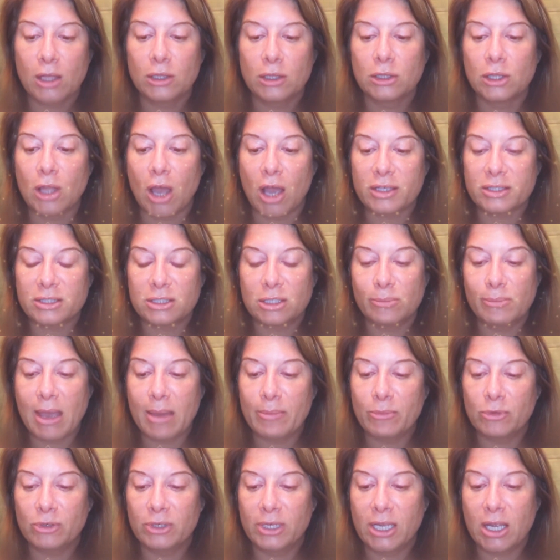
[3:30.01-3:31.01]
Lost to
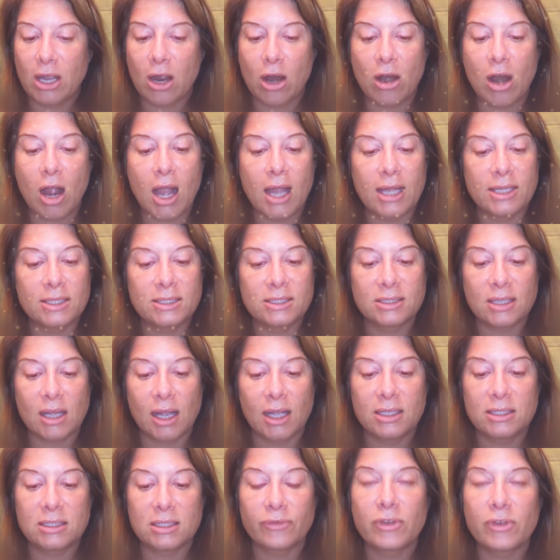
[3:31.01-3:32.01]
memory are
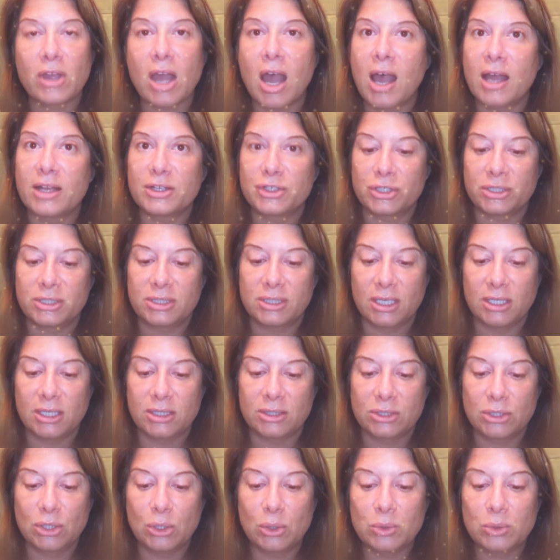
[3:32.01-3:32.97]
Einsteins of consciousness,